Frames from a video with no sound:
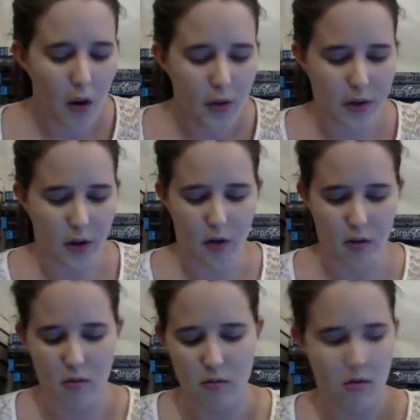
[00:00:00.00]

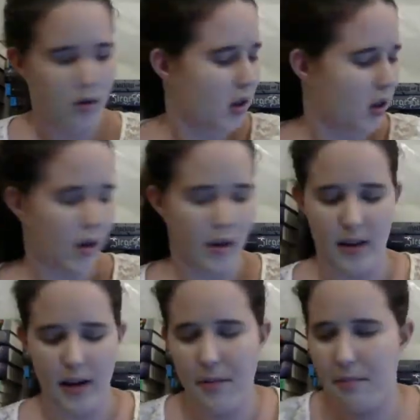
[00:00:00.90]
So I got
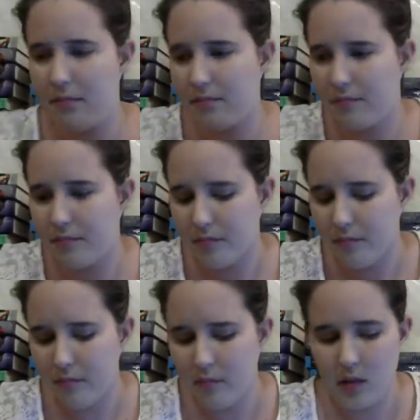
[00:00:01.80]
that.
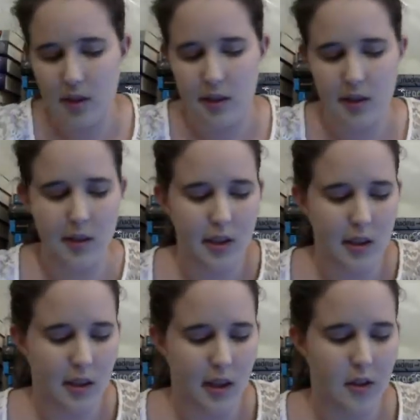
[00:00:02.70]

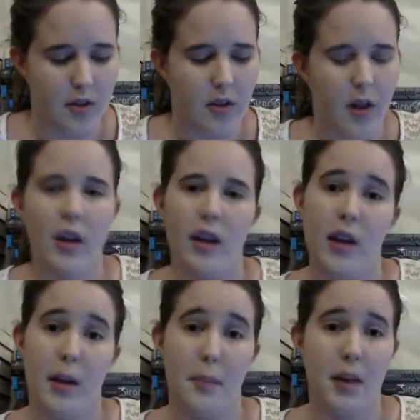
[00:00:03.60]
And I also got a
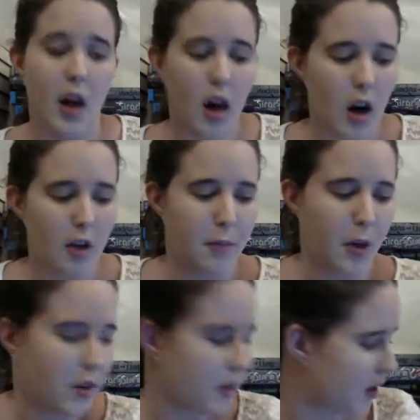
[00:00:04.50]
couple of
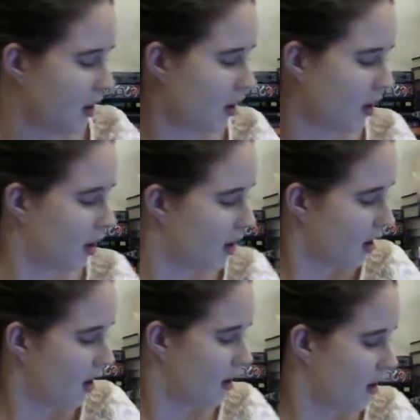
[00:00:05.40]
books.
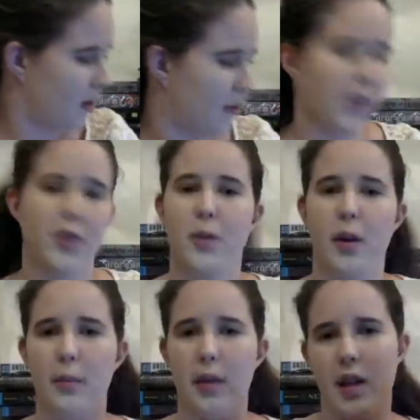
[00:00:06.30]
First
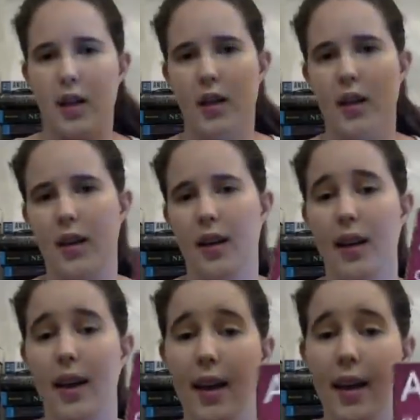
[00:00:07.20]
one being
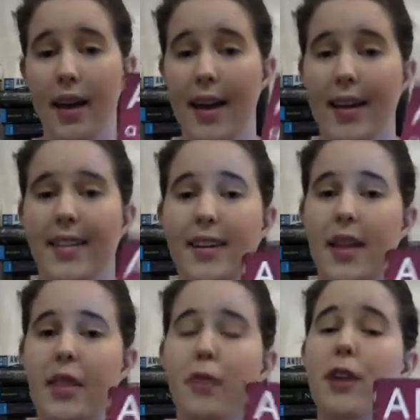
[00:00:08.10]
Anna
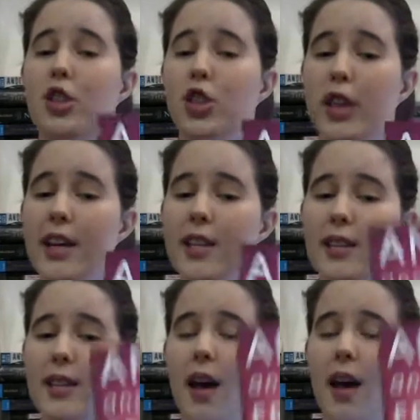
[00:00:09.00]
and the French
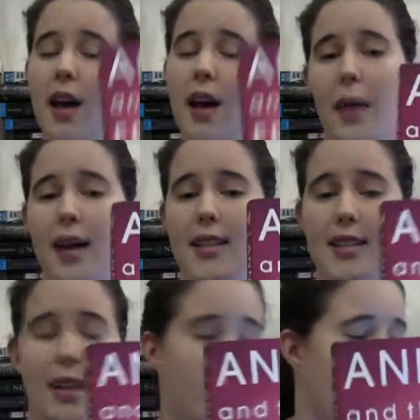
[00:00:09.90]
Kiss by
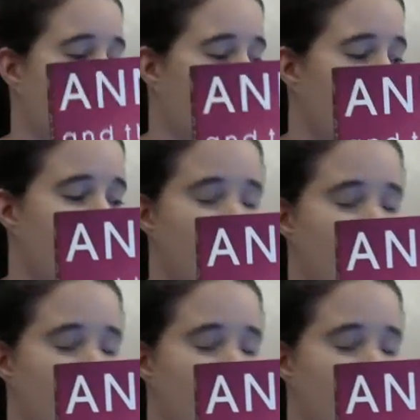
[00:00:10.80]
Stephanie Perkins.